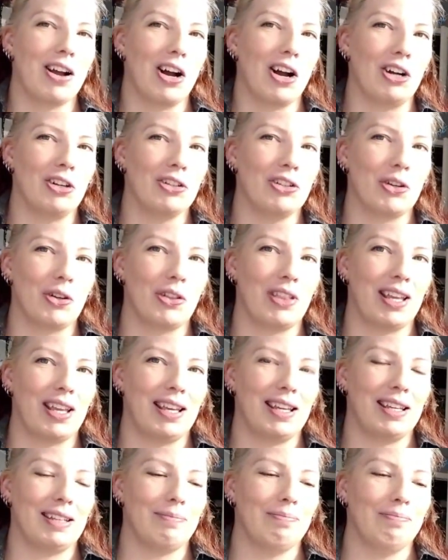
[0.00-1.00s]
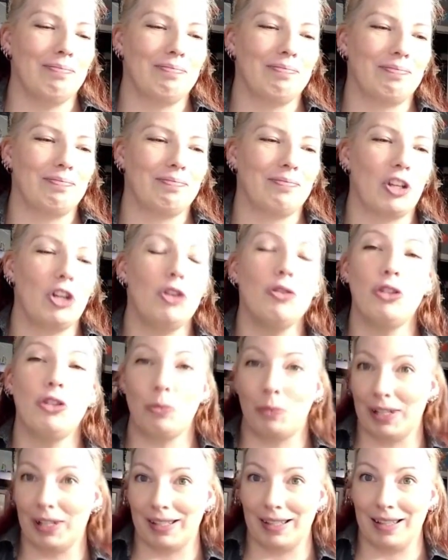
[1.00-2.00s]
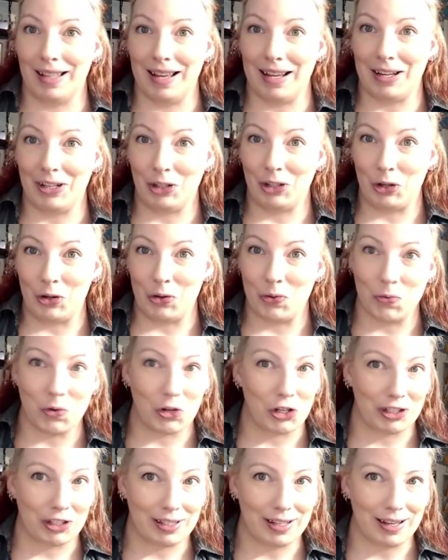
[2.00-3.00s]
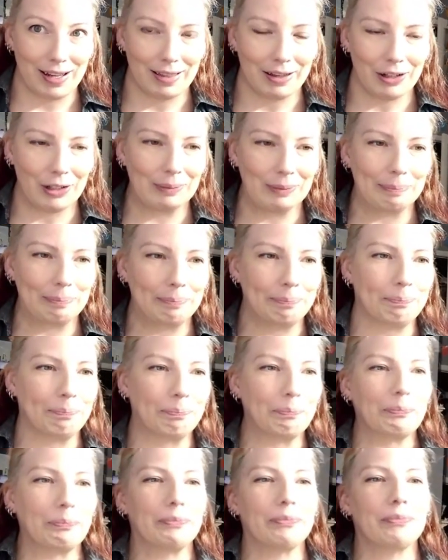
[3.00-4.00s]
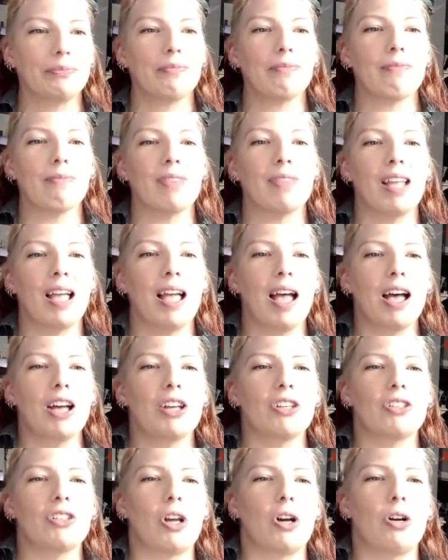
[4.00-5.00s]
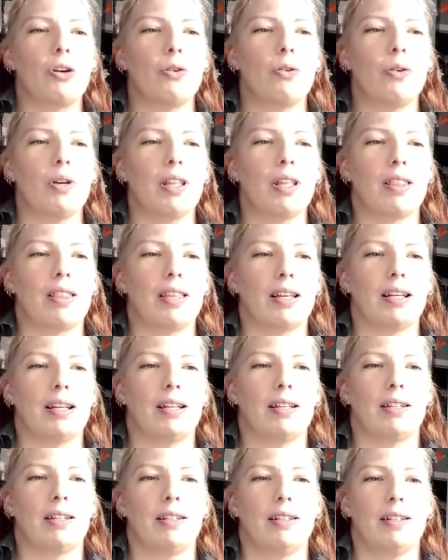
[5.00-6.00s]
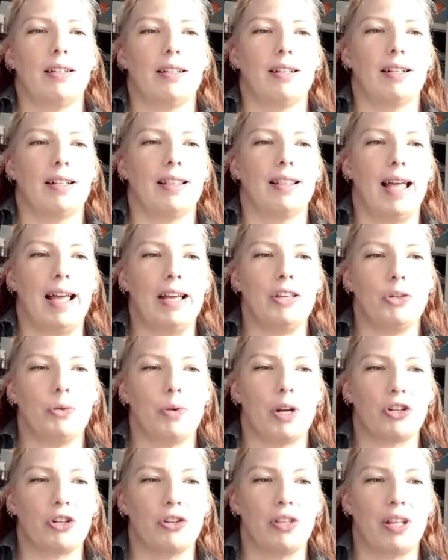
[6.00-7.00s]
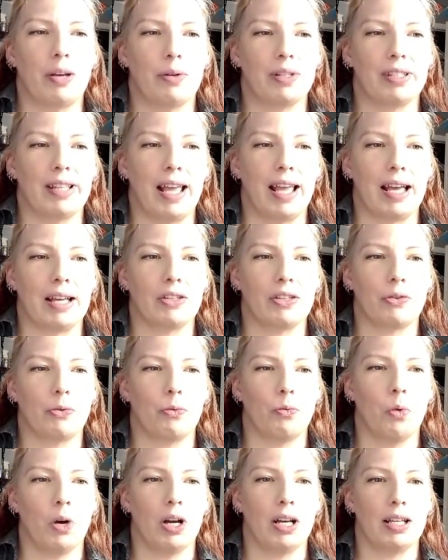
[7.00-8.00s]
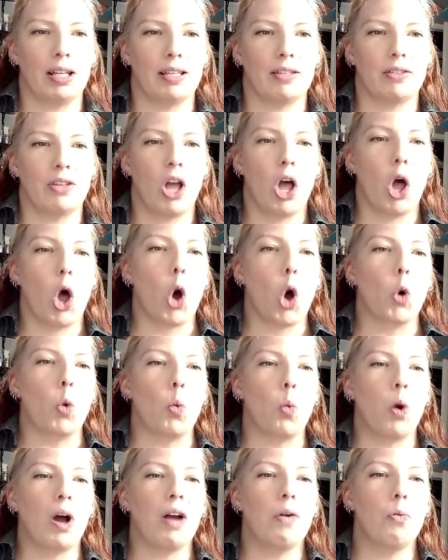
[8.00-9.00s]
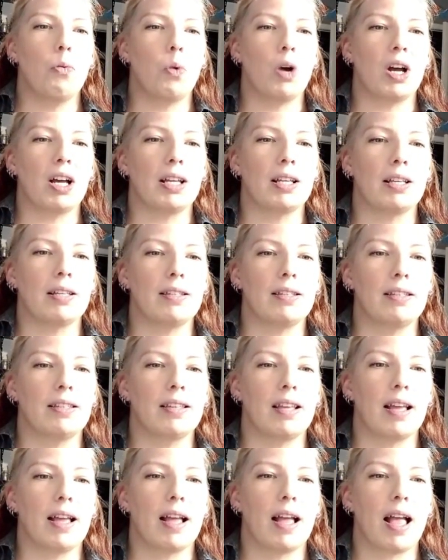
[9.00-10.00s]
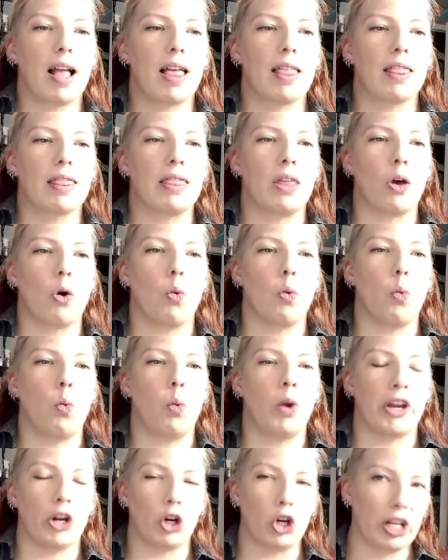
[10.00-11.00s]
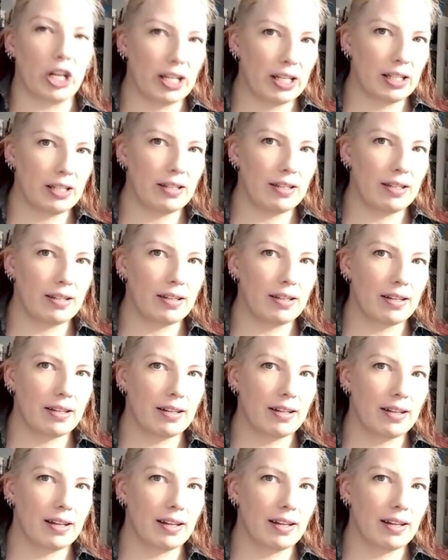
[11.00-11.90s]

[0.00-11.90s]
Also, YouTube doesn't like certain words either. So the last question that was asked was, what was the weirdest